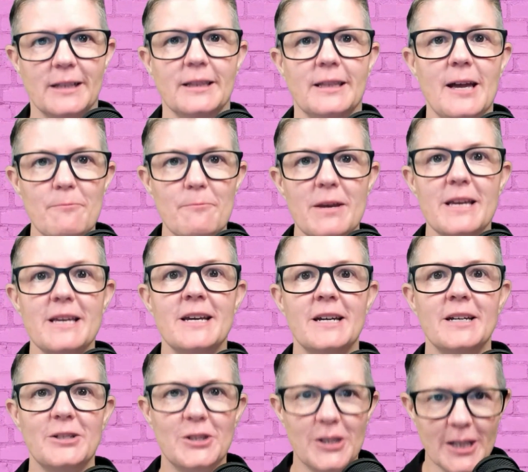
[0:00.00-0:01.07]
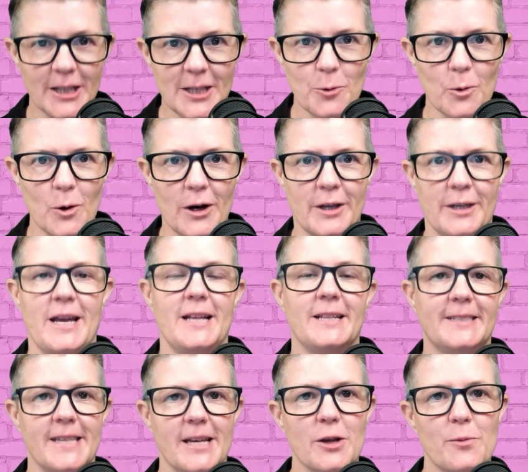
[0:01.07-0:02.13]
Let me cheer you on and
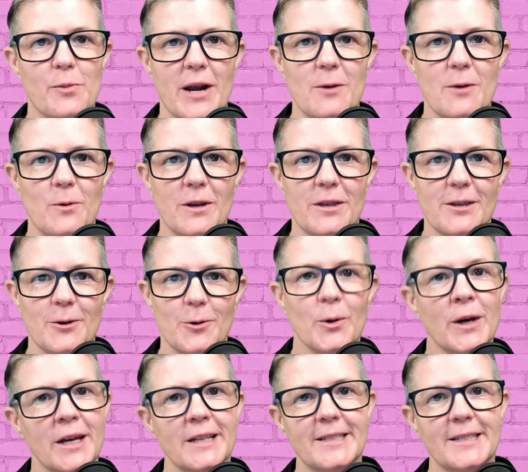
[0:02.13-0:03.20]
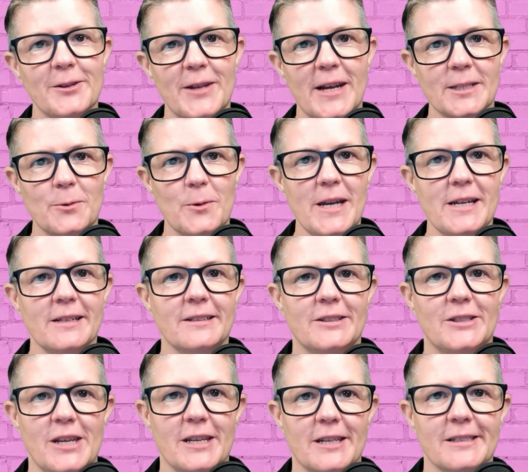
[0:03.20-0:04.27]
celebrate with you. Until next week,
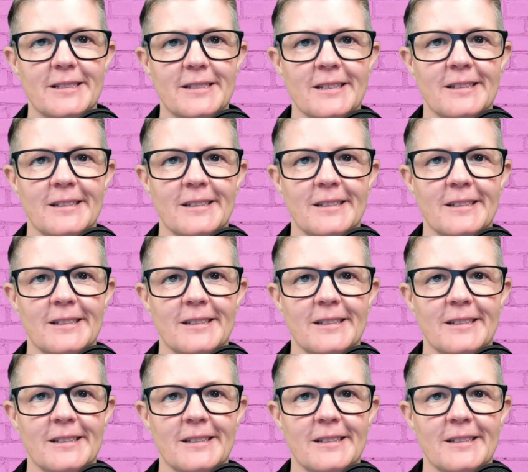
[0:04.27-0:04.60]
cheers.